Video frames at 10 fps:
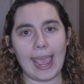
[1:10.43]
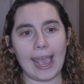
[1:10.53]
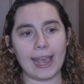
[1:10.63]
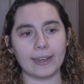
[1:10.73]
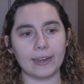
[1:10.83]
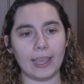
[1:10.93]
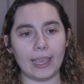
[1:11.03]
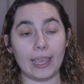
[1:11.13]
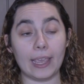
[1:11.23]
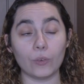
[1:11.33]
And
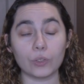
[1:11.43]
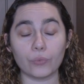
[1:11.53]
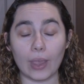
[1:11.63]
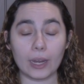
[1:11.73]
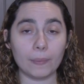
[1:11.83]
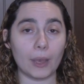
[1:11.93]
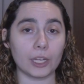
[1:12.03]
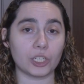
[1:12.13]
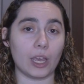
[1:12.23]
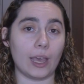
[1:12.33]
it was very
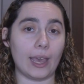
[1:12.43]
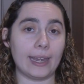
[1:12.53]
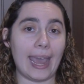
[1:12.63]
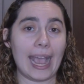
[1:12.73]
much an